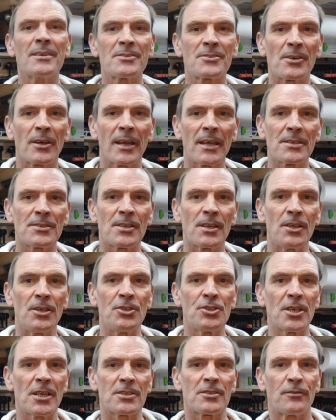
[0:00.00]
so that's the
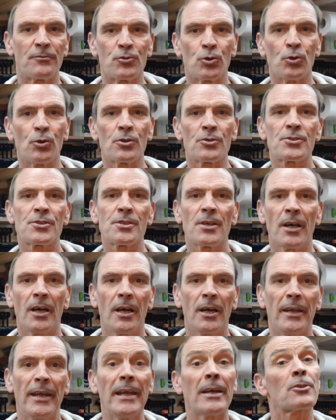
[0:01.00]
chest of drawers
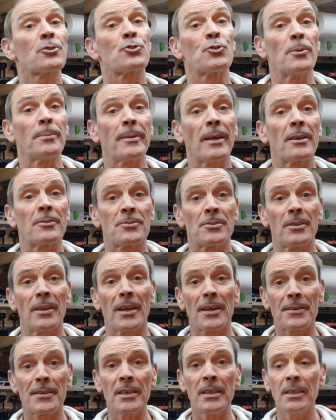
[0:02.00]
now stripped down to
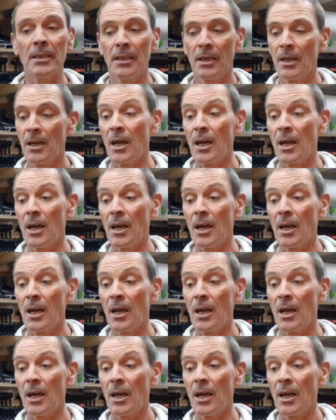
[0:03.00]
nothing.